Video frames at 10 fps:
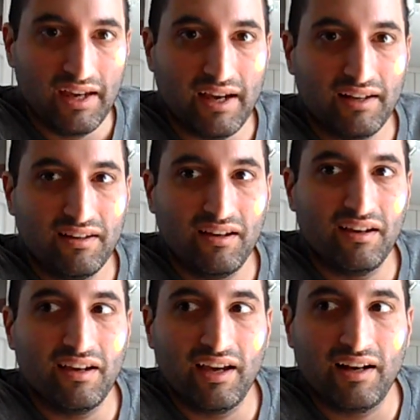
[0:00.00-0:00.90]

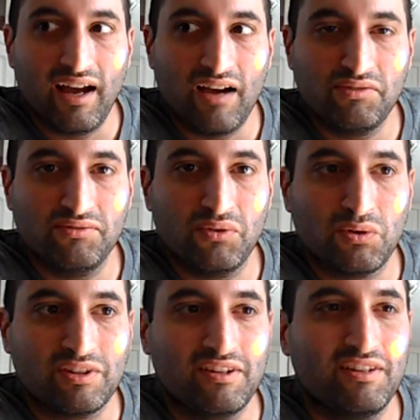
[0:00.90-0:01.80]
at half a
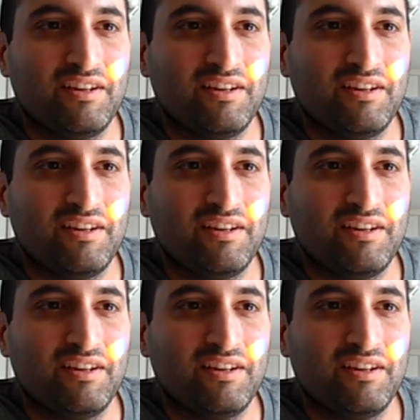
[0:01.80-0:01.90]
volt.